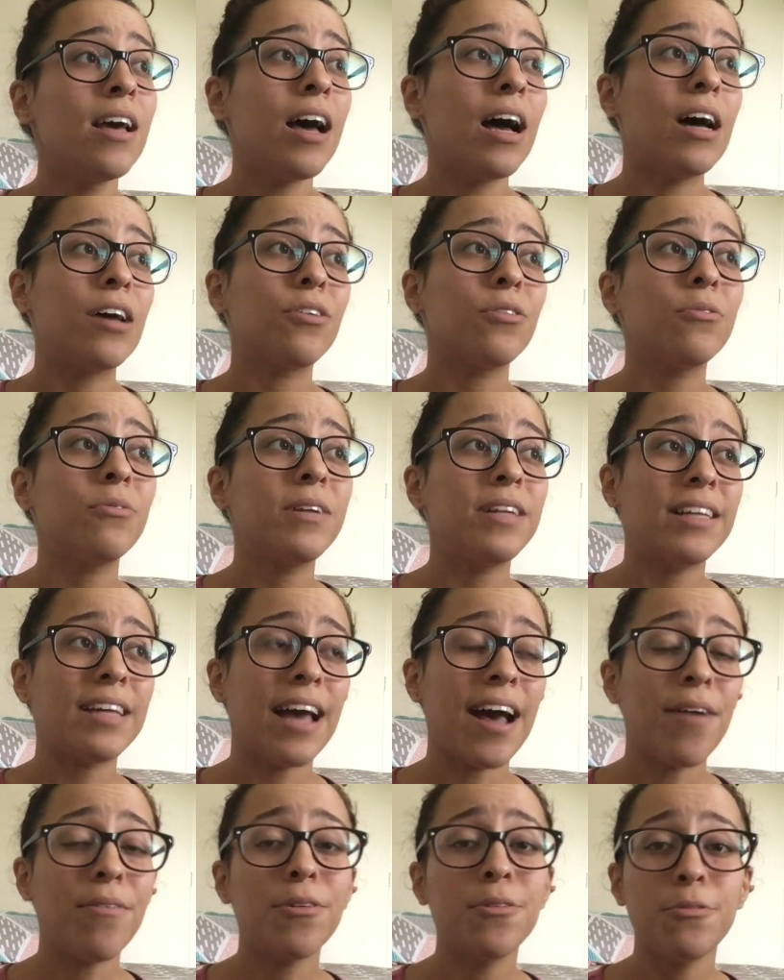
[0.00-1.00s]
I don't really
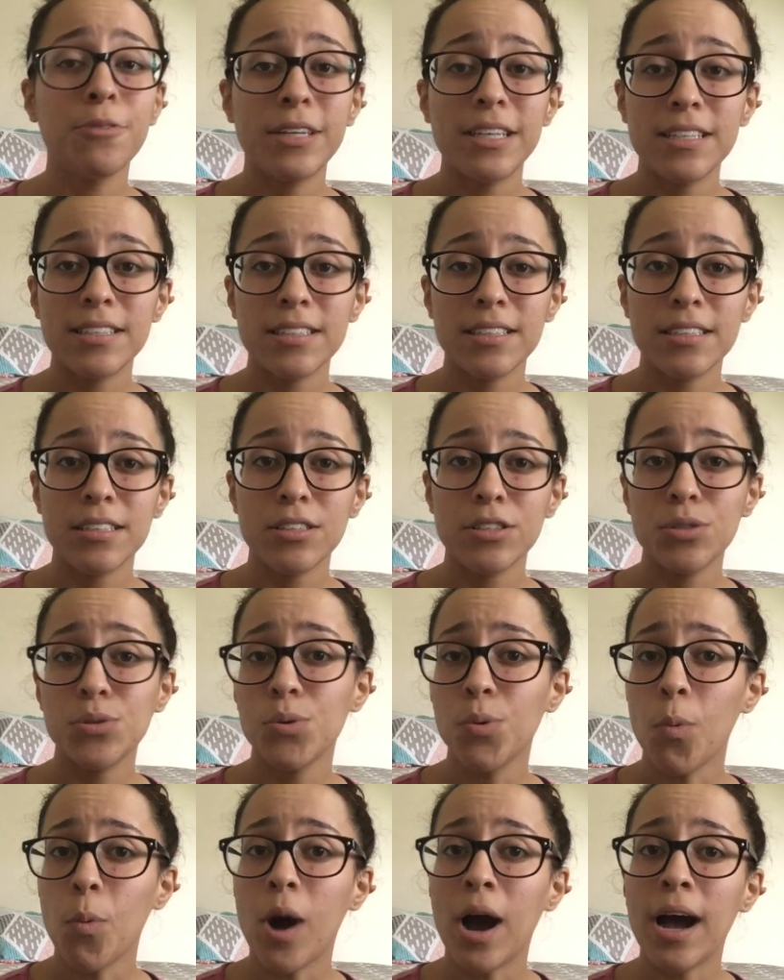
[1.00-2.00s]
have a reason
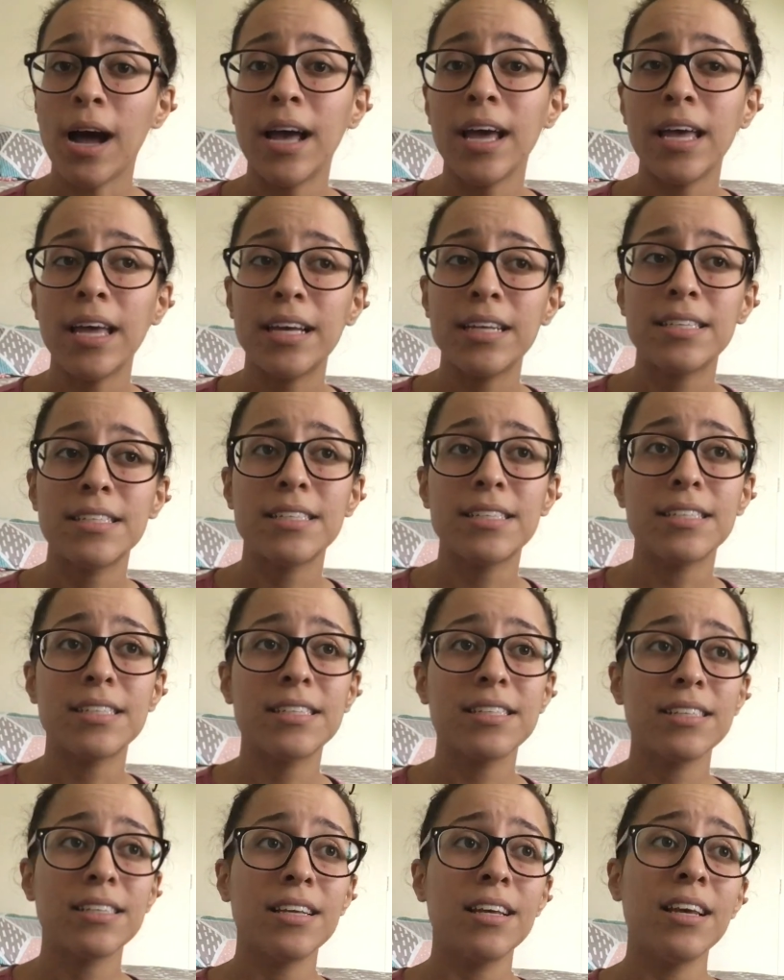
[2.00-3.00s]
to why. I
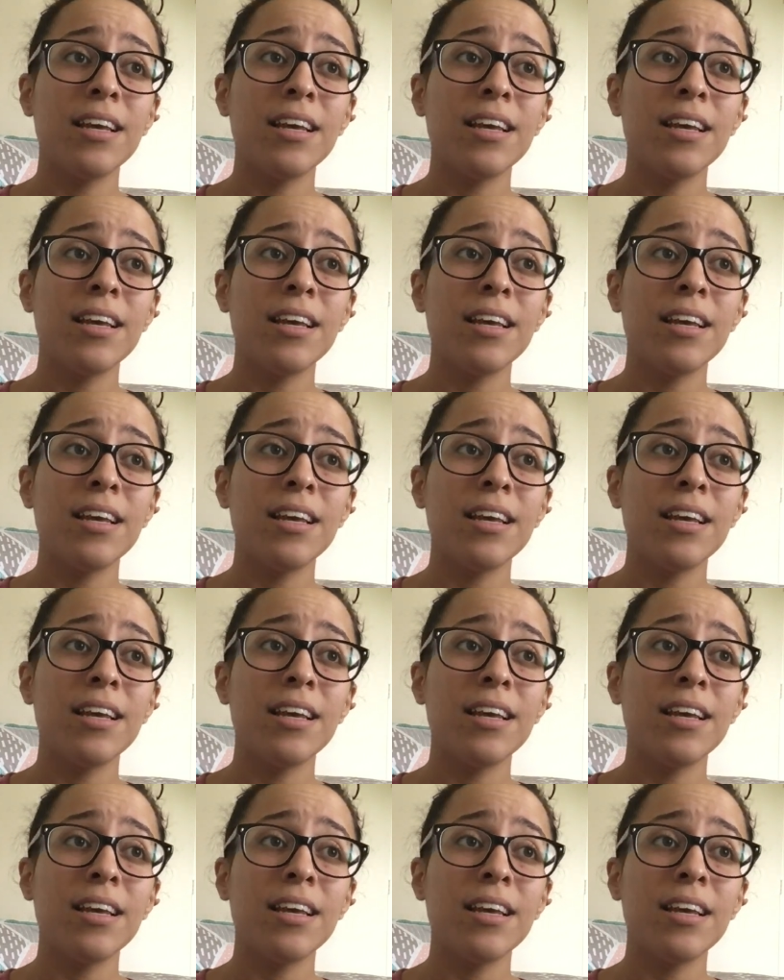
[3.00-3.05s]
just